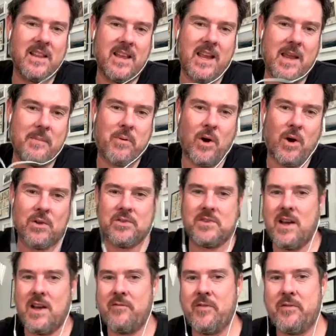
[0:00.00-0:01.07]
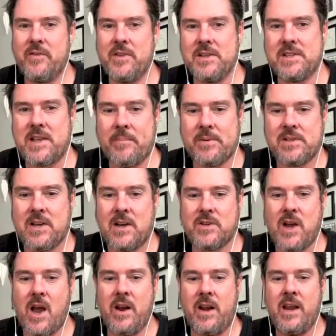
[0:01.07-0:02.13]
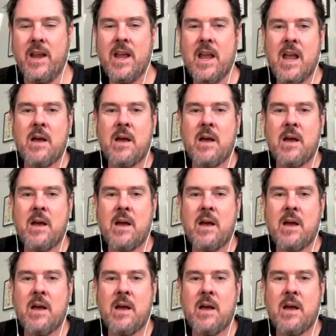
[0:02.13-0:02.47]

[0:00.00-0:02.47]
earpods for this episode, Tony.